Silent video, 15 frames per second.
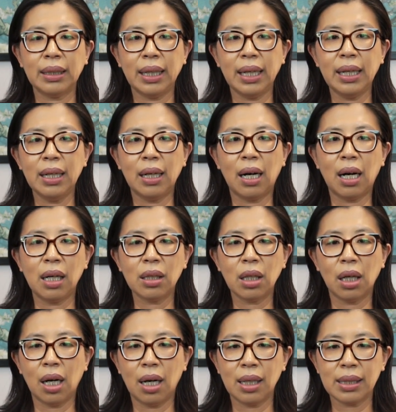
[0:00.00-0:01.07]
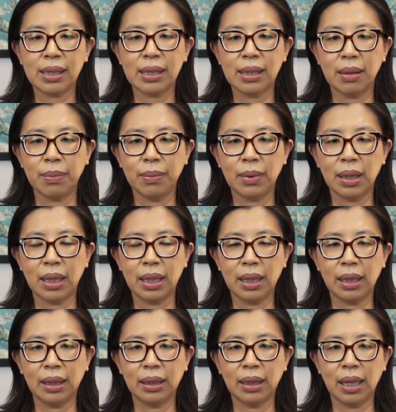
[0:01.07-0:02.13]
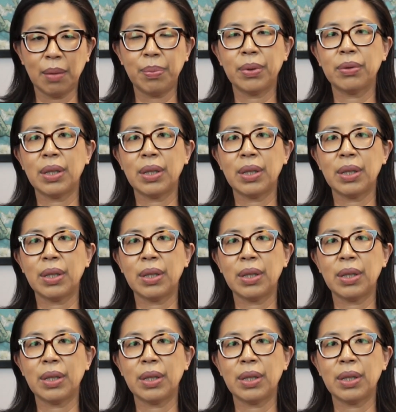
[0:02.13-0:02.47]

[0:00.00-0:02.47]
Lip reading: they all cause some upper